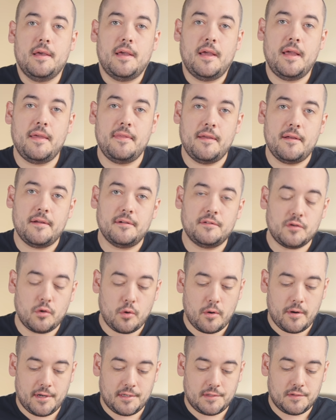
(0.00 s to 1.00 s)
Hey there,
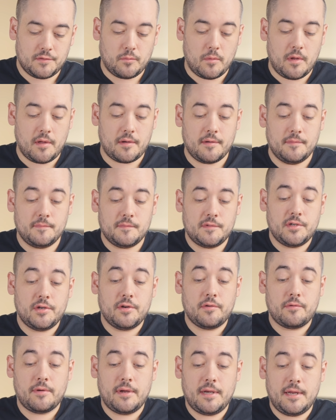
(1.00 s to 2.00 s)
Taurus. Welcome to
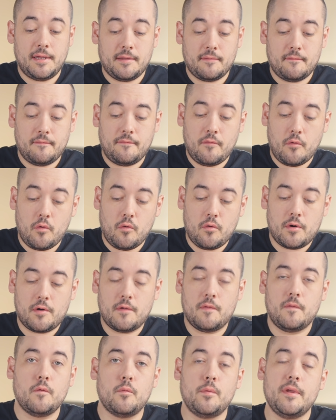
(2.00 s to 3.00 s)
your reading for
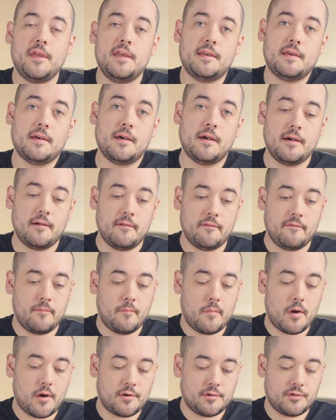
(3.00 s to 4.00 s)
the week of
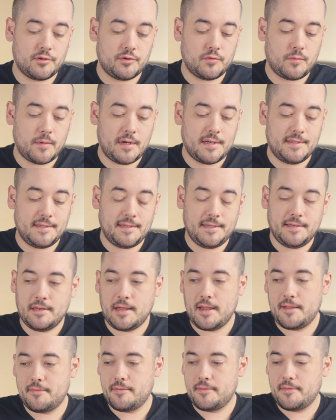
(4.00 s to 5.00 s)
March
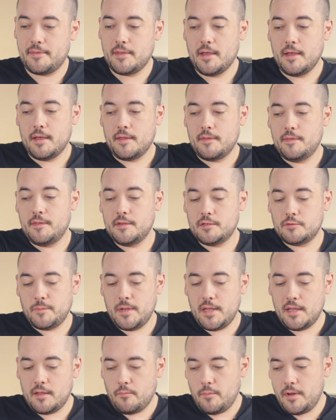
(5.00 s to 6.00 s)
29th. This
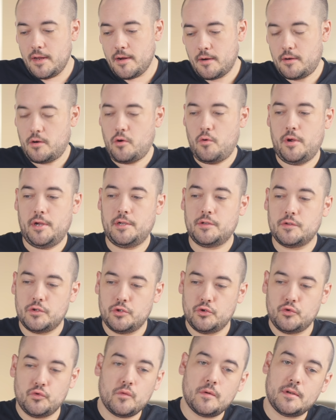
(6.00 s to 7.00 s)
week, we are going
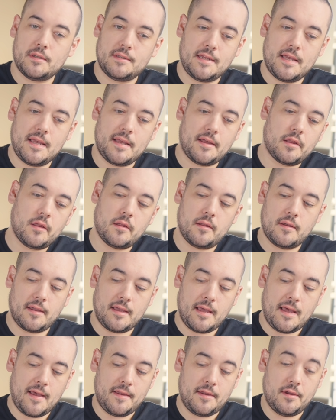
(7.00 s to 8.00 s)
to take a look
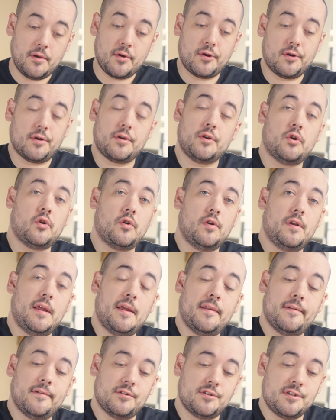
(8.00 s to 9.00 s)
at your current
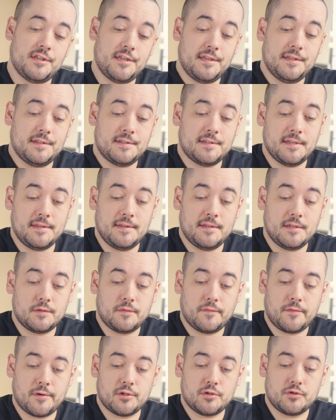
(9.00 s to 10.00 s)
energies in this
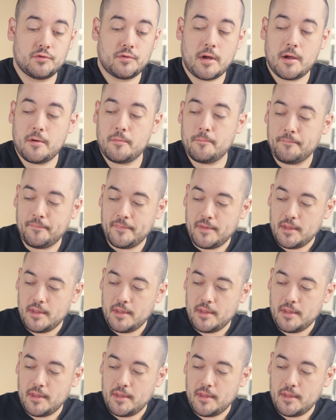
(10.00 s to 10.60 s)
first row.